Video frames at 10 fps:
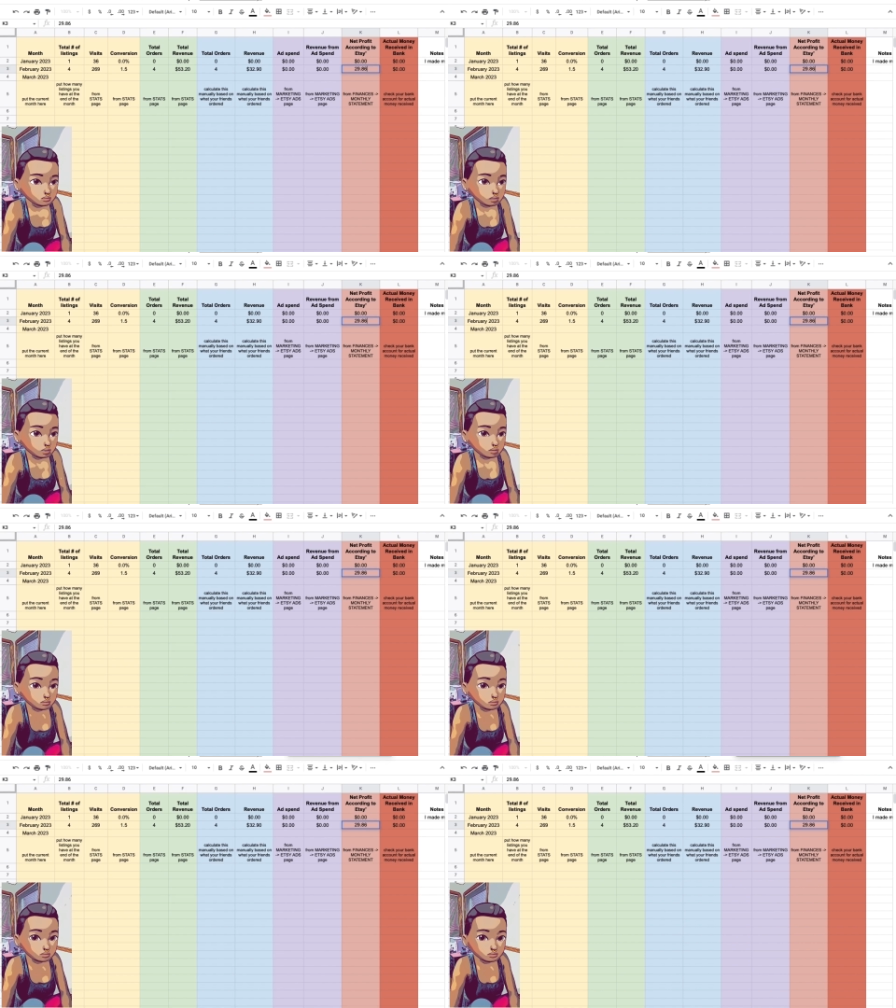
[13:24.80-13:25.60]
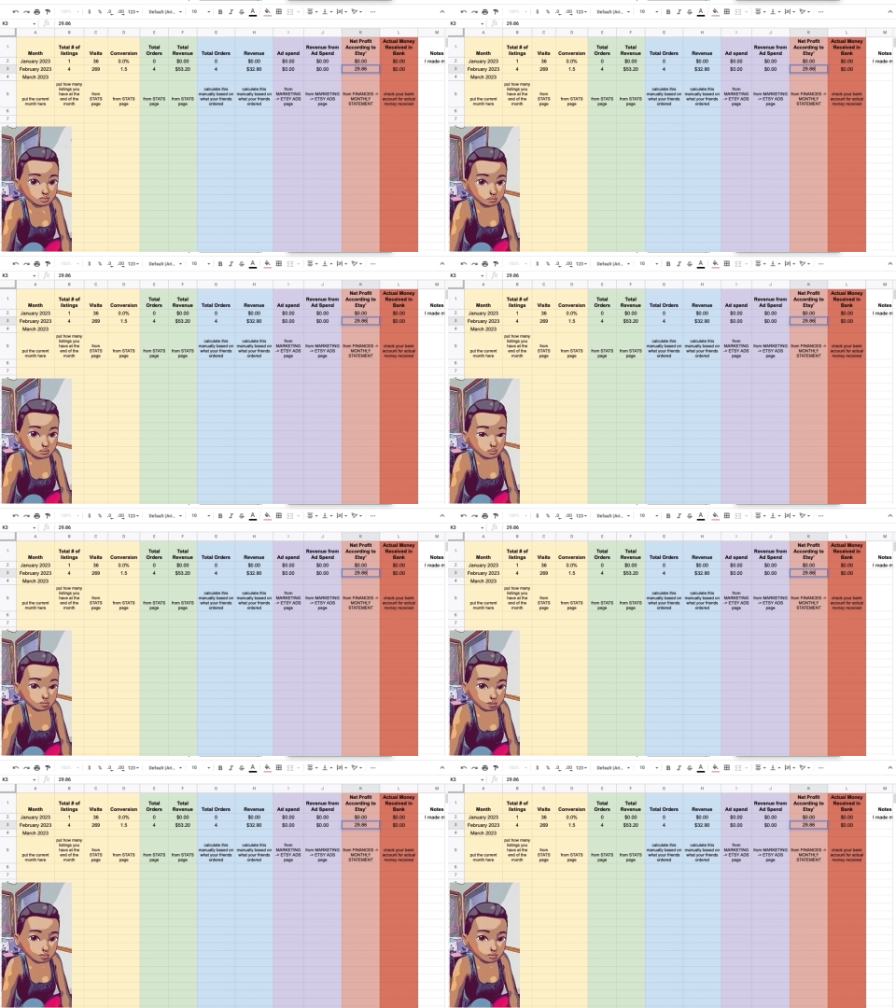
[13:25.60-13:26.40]
And I put the visits
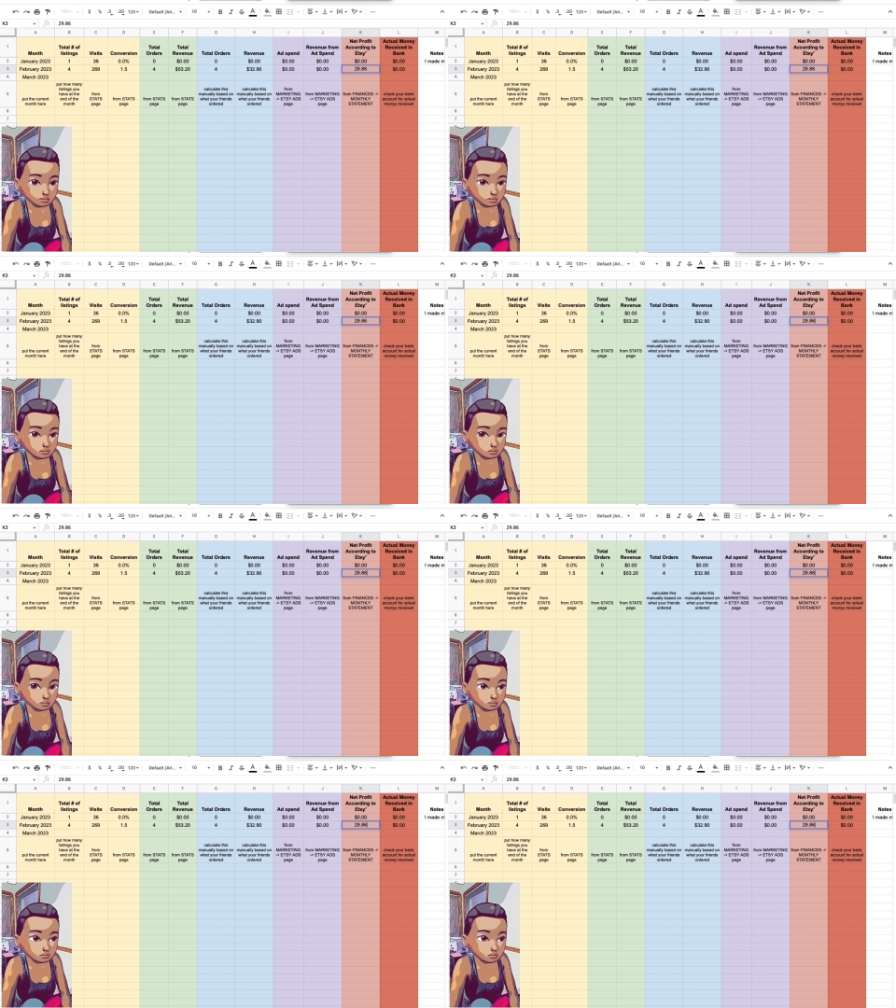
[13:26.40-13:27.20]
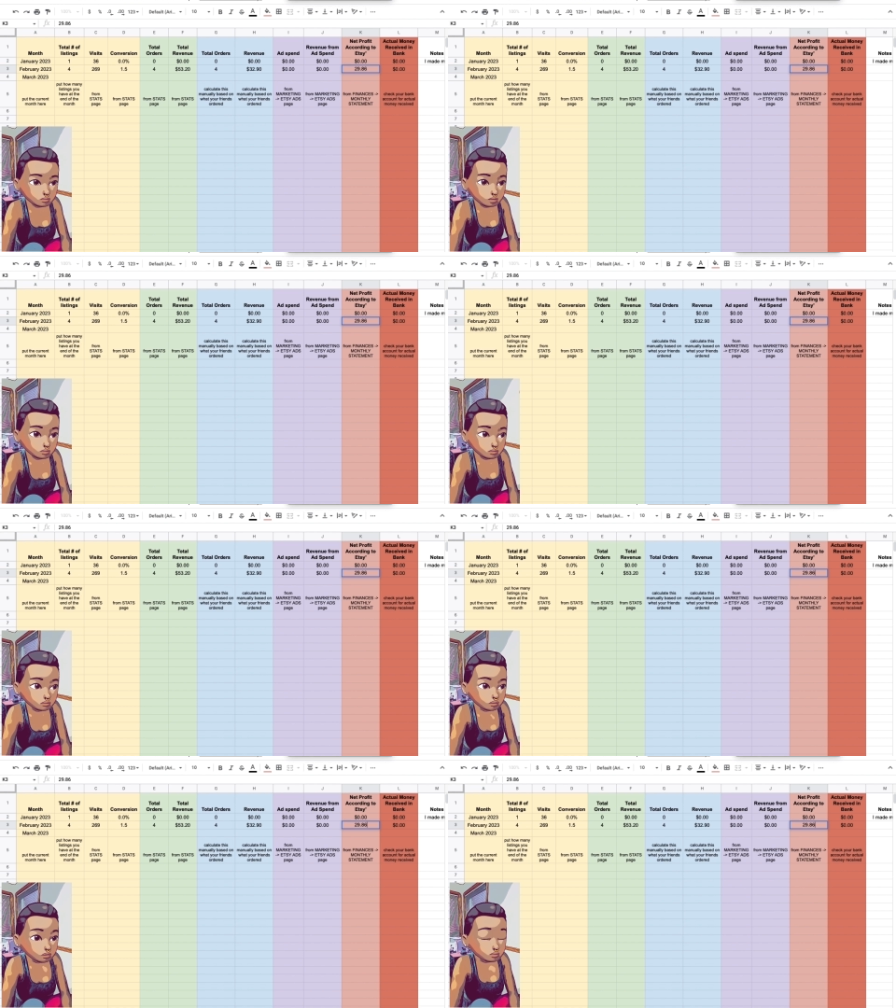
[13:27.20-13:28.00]
right. Yep.
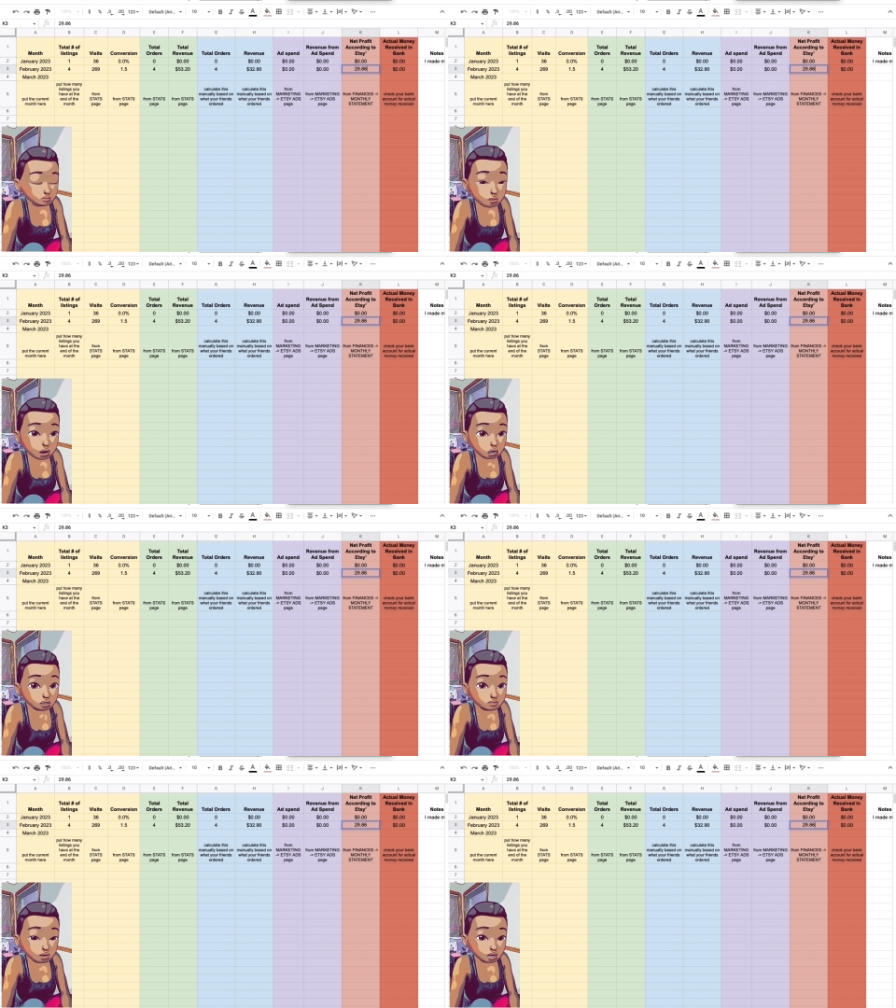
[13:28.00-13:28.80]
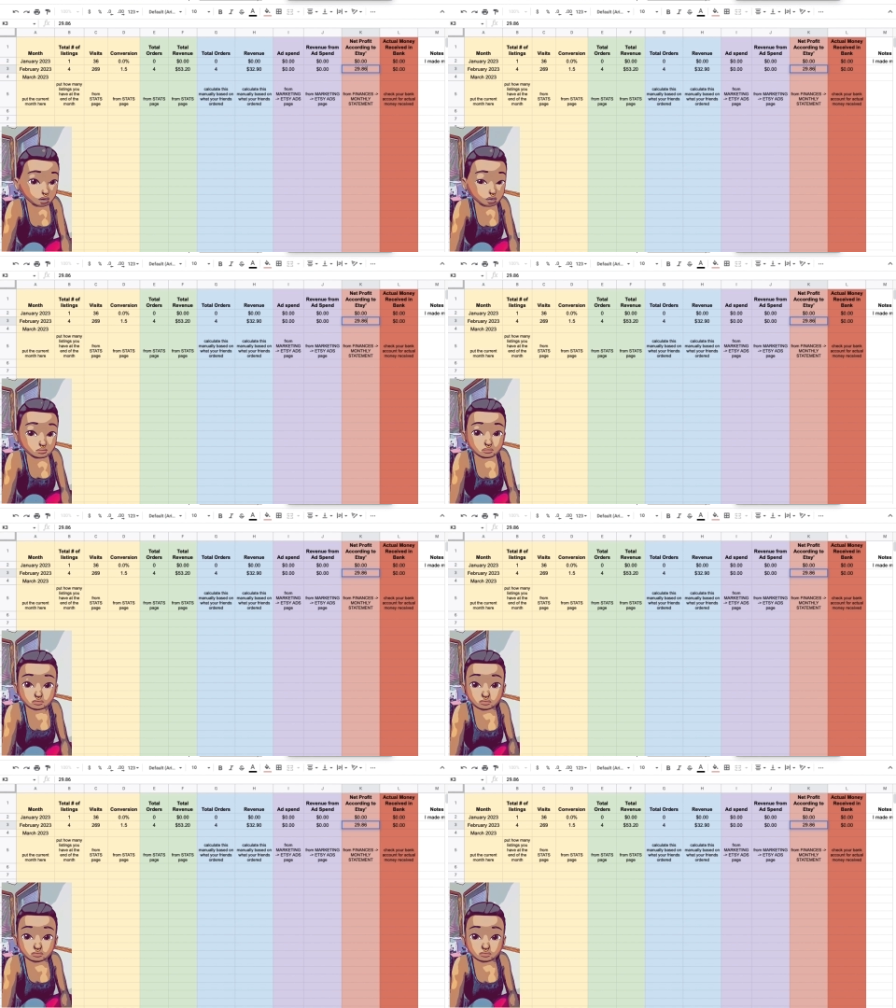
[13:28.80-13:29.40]
So March is pending.